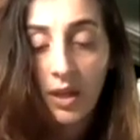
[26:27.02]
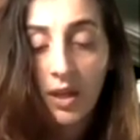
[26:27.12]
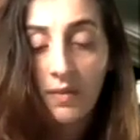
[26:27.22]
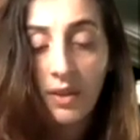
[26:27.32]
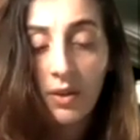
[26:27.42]

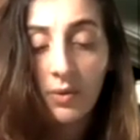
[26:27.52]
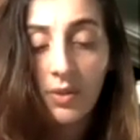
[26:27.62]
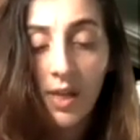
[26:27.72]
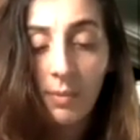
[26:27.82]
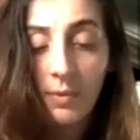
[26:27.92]
Even though
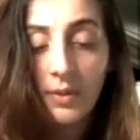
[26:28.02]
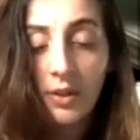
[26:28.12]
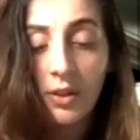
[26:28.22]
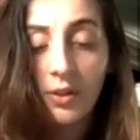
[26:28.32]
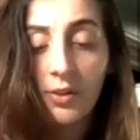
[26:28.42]
some of the
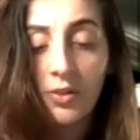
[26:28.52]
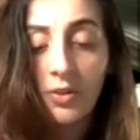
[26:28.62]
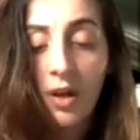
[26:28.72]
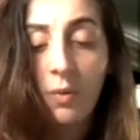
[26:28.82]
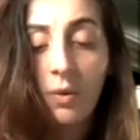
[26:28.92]
girls do
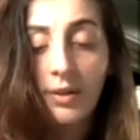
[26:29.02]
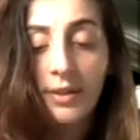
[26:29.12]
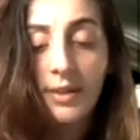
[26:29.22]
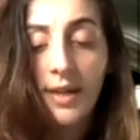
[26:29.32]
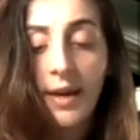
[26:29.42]
not want
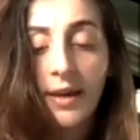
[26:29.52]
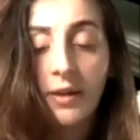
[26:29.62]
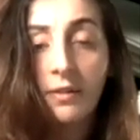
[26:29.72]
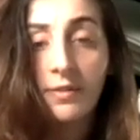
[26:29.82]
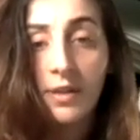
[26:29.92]
to take
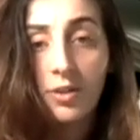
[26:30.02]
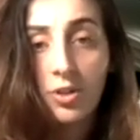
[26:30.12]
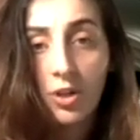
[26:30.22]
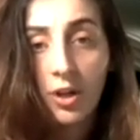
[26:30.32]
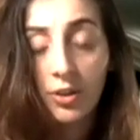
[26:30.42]
care of
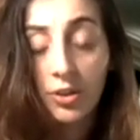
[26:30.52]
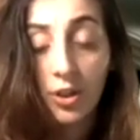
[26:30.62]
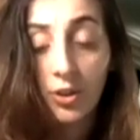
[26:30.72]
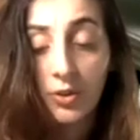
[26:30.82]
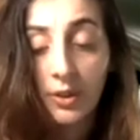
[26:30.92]
such young
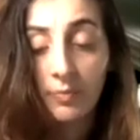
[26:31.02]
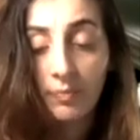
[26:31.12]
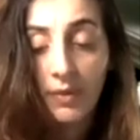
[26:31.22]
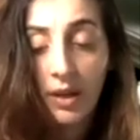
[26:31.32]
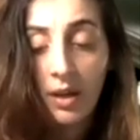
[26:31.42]
children,
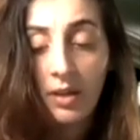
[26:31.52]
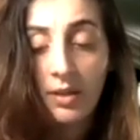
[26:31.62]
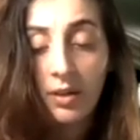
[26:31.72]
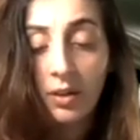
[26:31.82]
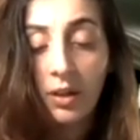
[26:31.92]

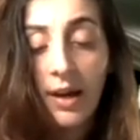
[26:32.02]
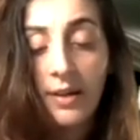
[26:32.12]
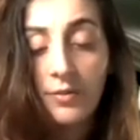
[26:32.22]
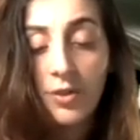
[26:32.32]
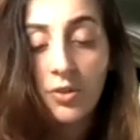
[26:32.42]
there are a lot
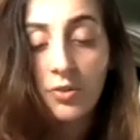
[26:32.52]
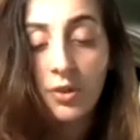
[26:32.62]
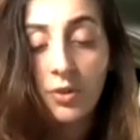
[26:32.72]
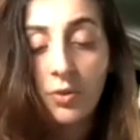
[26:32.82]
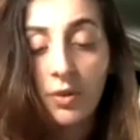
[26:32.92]
of
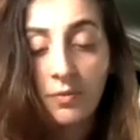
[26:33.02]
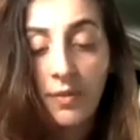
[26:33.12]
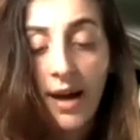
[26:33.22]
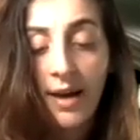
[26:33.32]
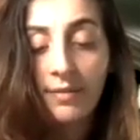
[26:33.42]
children who are
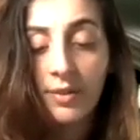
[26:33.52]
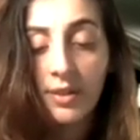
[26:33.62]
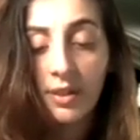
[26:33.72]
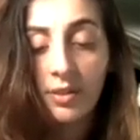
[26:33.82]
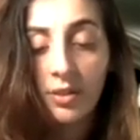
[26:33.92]
5 or
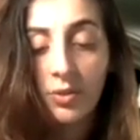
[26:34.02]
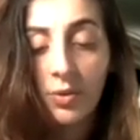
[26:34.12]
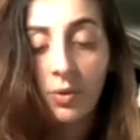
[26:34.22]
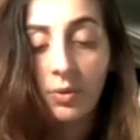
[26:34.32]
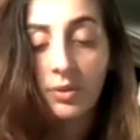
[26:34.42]
6 years
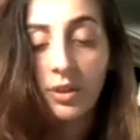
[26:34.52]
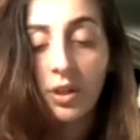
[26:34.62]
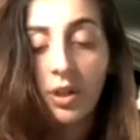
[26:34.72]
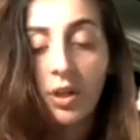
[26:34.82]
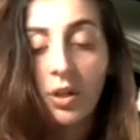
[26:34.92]
old
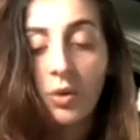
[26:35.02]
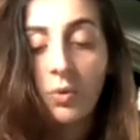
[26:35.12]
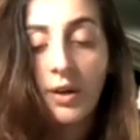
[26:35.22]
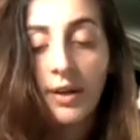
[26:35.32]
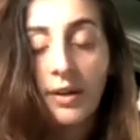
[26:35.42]
who
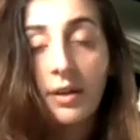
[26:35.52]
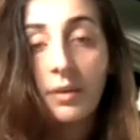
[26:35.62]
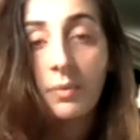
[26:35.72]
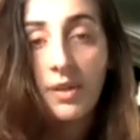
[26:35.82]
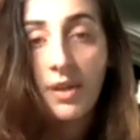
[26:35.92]
are
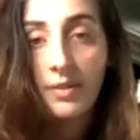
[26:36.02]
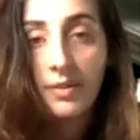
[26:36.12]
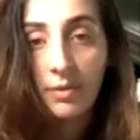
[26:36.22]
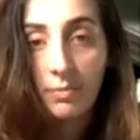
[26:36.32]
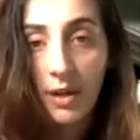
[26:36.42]
here without
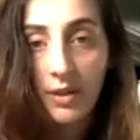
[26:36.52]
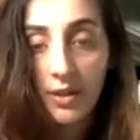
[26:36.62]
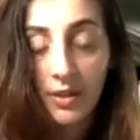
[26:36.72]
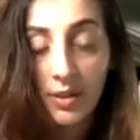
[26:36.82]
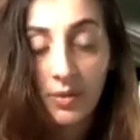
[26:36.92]
their
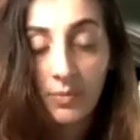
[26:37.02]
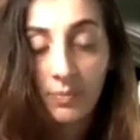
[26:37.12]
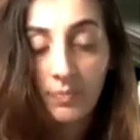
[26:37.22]
mothers.